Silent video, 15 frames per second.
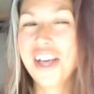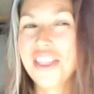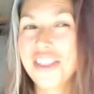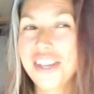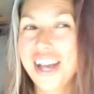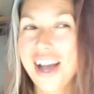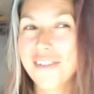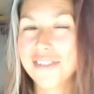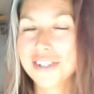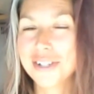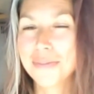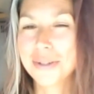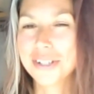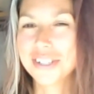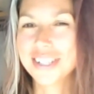the average
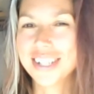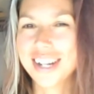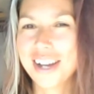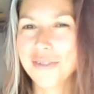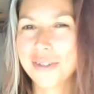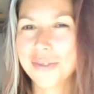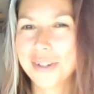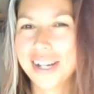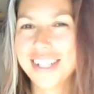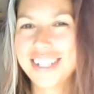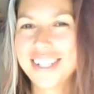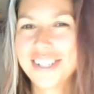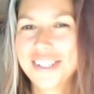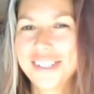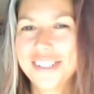person I would run
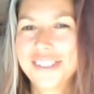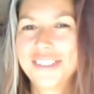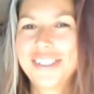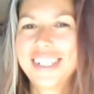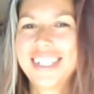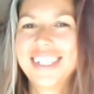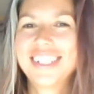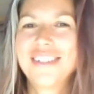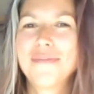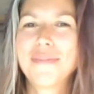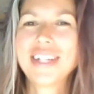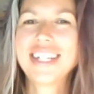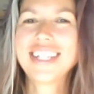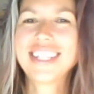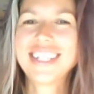into in
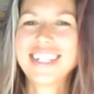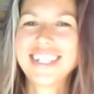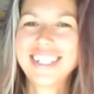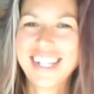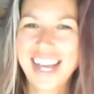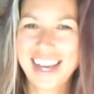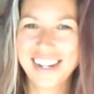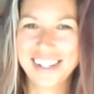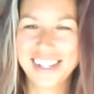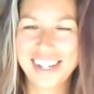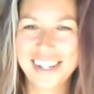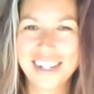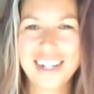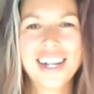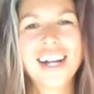BC,
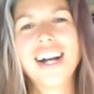Canada.